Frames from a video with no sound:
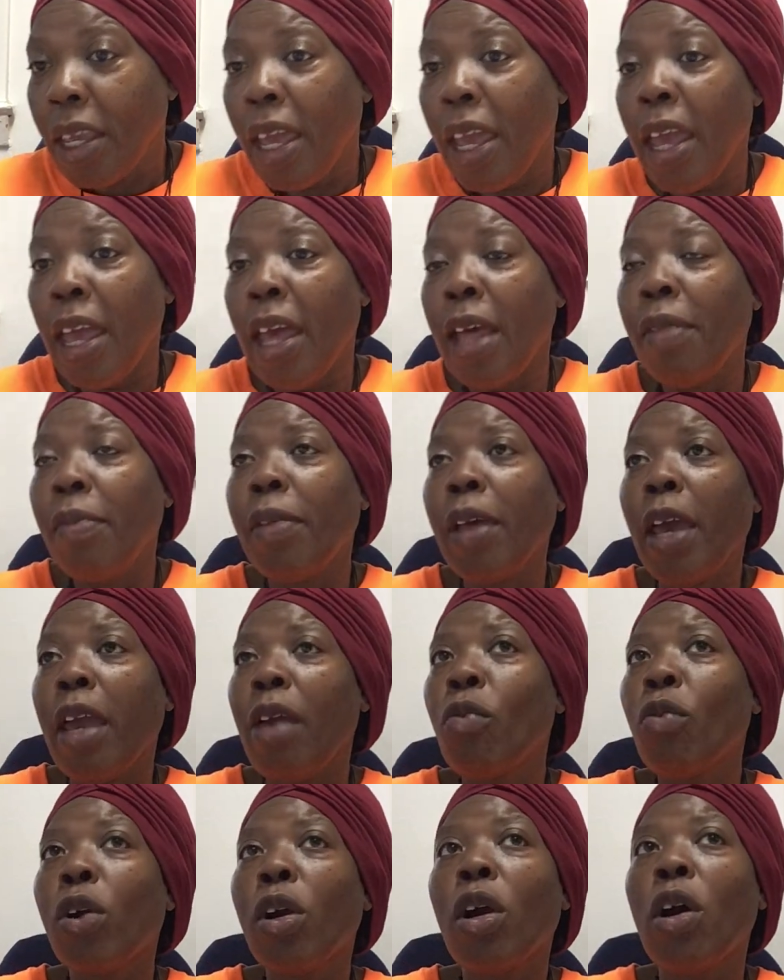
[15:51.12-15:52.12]
And they
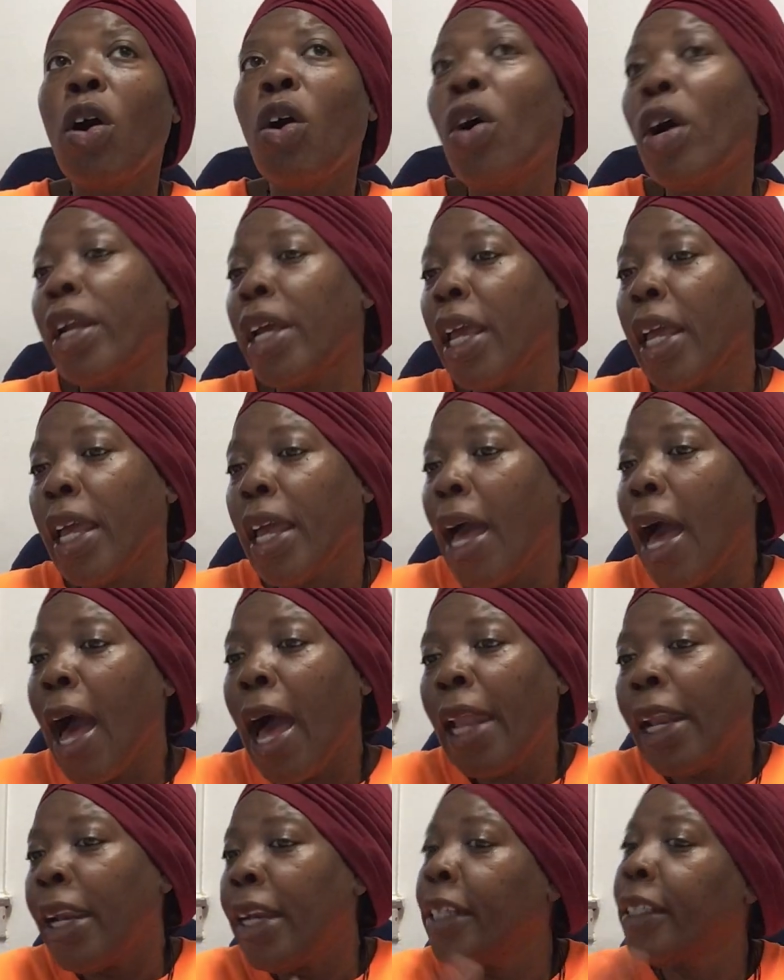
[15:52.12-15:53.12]
were on an
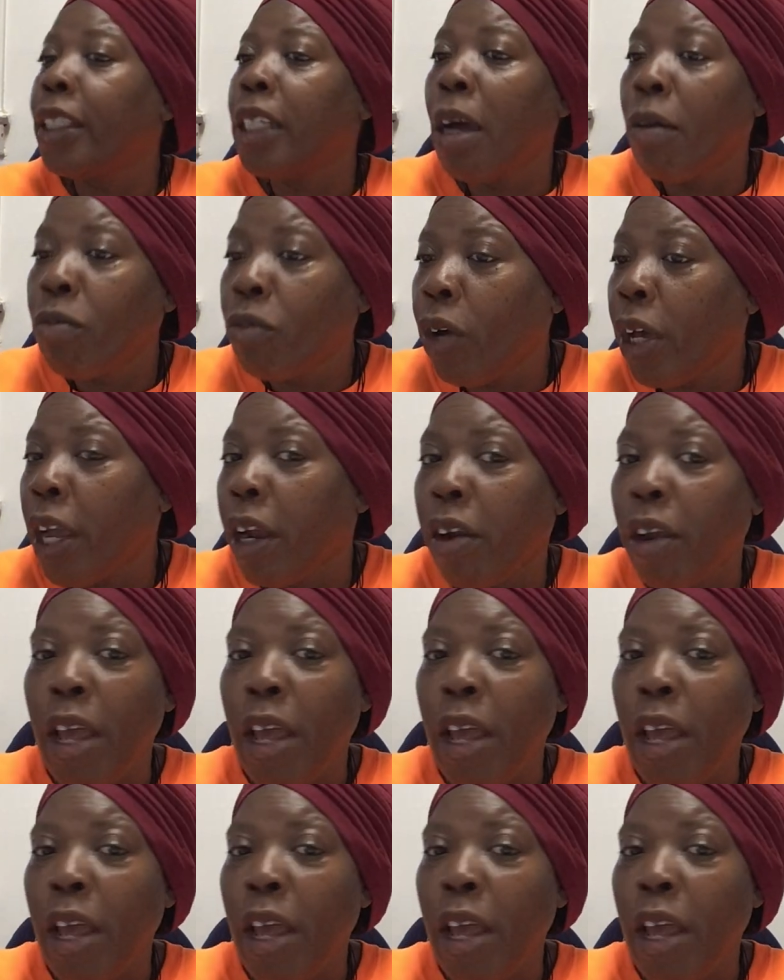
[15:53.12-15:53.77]
island somewhere,